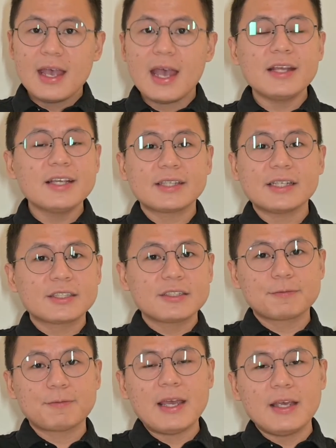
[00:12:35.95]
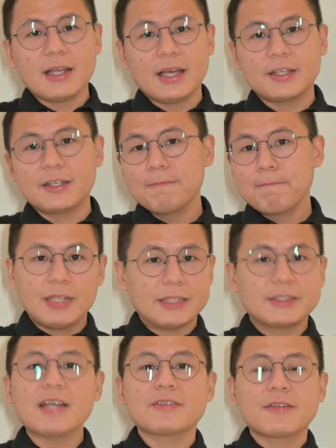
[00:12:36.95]
And he says he's paying like
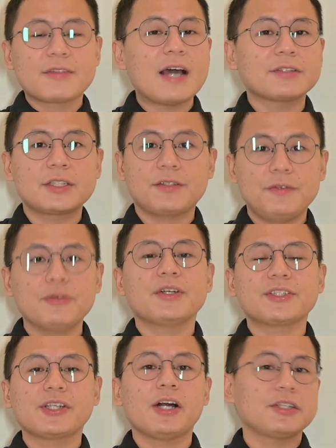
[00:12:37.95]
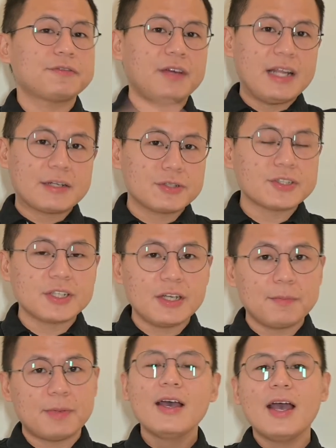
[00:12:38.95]
tens of thousands of $ for
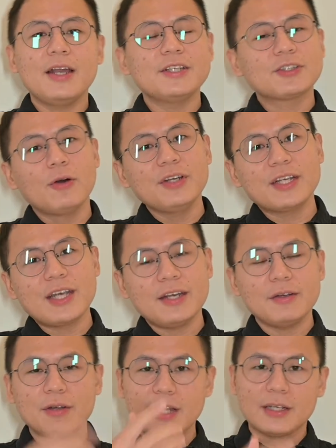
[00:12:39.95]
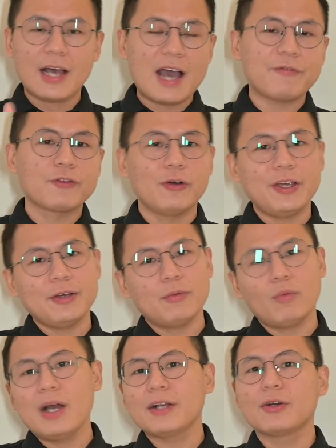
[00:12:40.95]
electricity, and he's only getting like half coin or
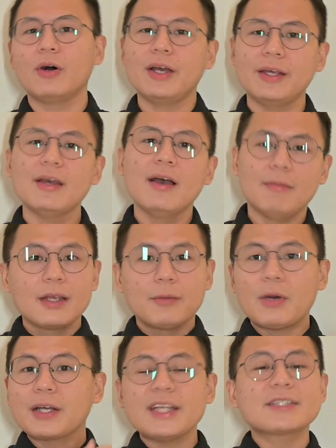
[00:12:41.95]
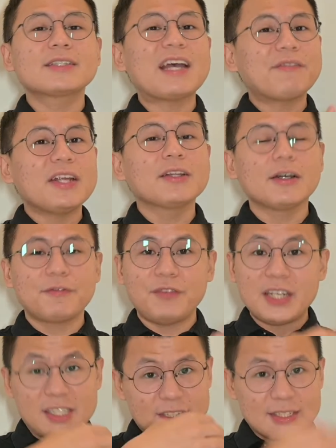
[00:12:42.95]
one coin. Well, he's definitely not
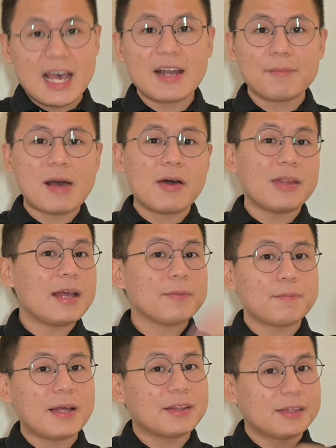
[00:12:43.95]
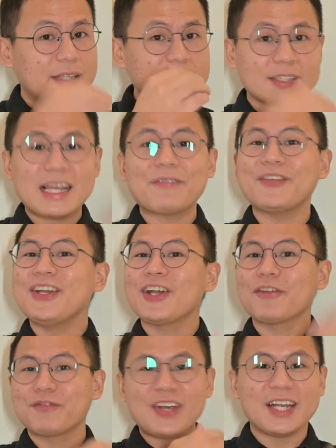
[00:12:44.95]
feeling sad about that, but he's definitely
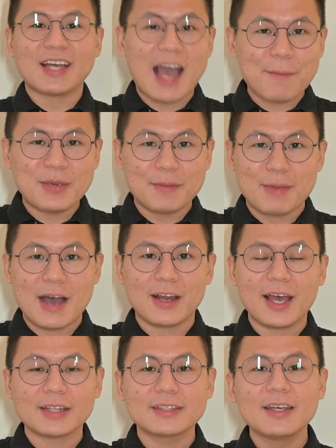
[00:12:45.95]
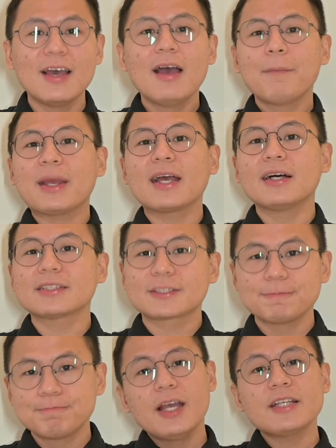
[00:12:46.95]
not feeling happy about it,
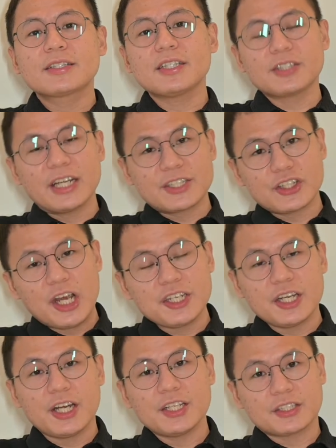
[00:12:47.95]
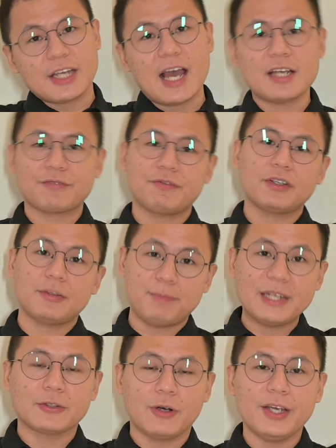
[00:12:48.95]
because he's just exchanging his cash for
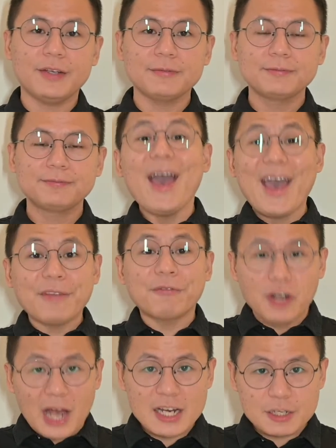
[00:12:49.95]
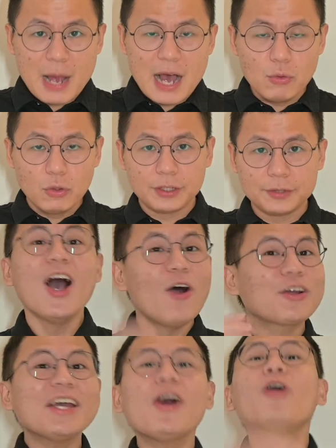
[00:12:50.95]
Bitcoin and for hash power.
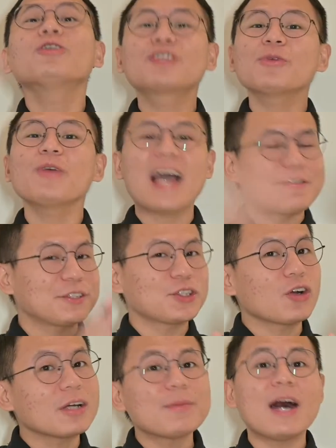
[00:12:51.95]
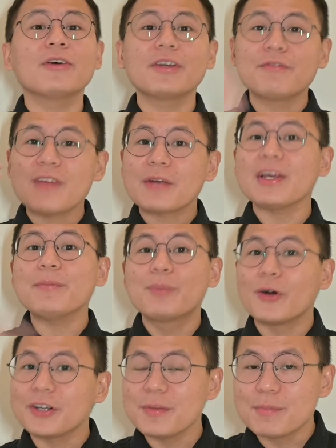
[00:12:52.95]
Okay, also we have to talk about a very
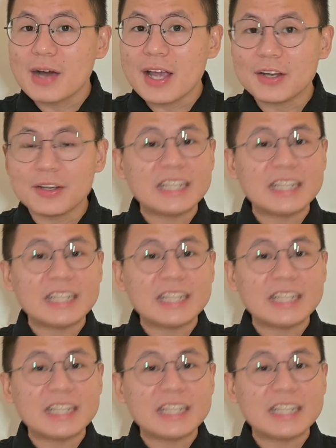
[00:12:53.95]
important miner.